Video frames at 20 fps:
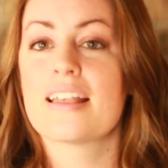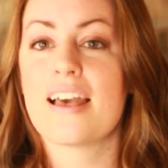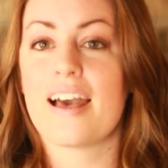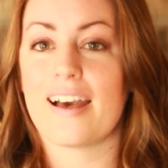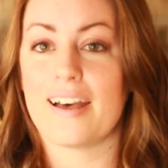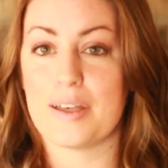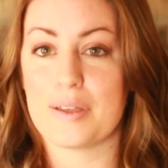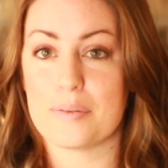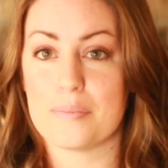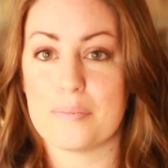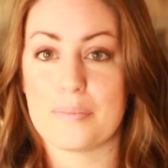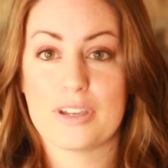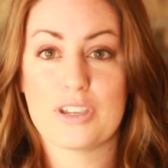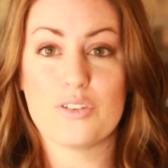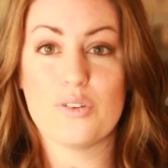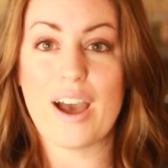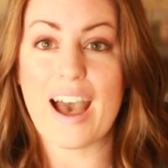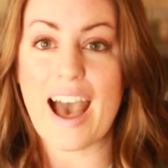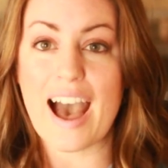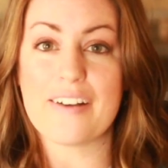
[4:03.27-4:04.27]
But
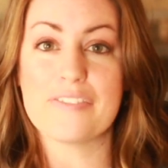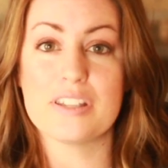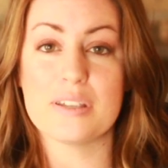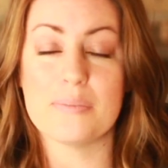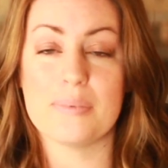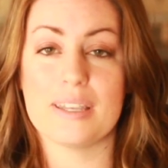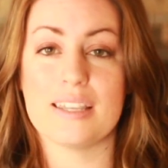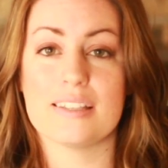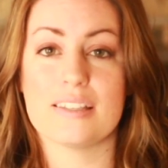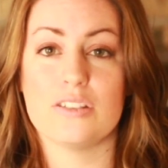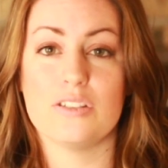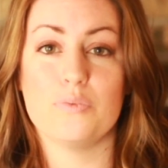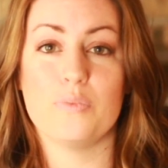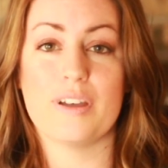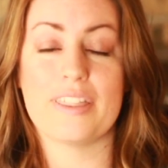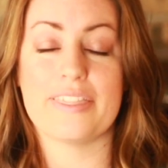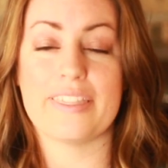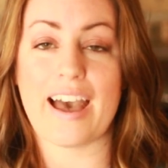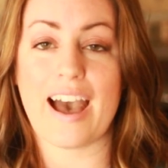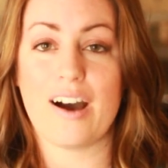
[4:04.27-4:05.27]
you have to be
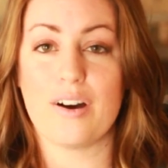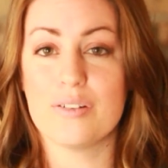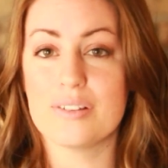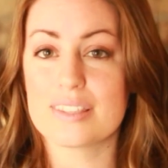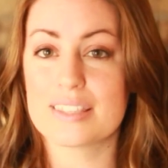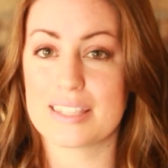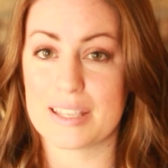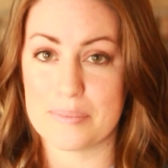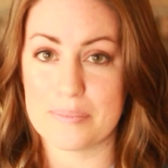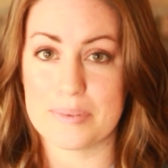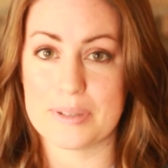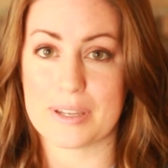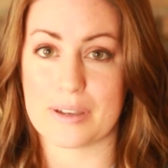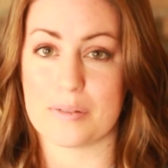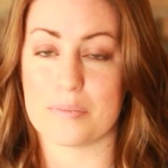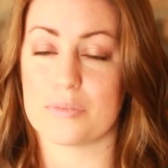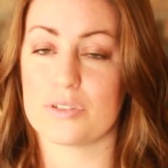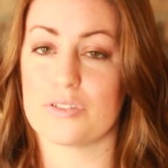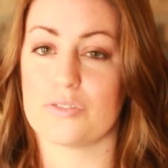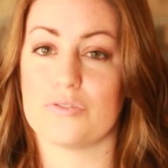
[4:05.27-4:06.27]
without symptoms,